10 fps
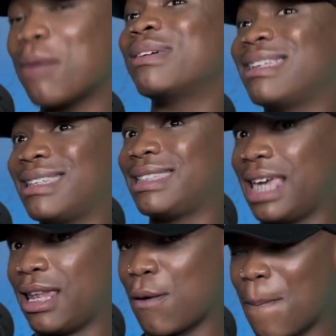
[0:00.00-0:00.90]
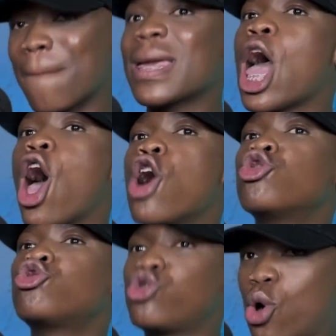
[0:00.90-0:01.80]
I'm an entertainer.
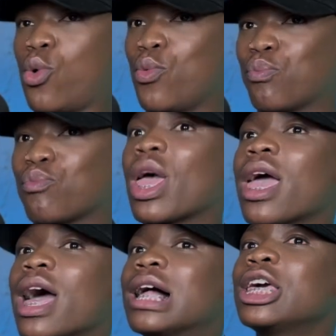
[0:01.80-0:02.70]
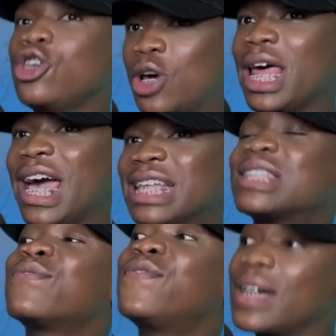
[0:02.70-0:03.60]
So, Yona, it's
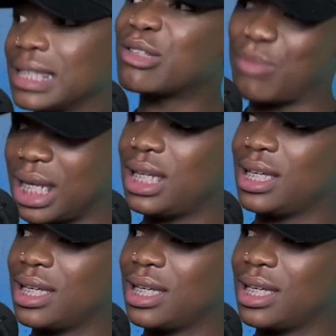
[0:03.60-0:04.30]
fast money.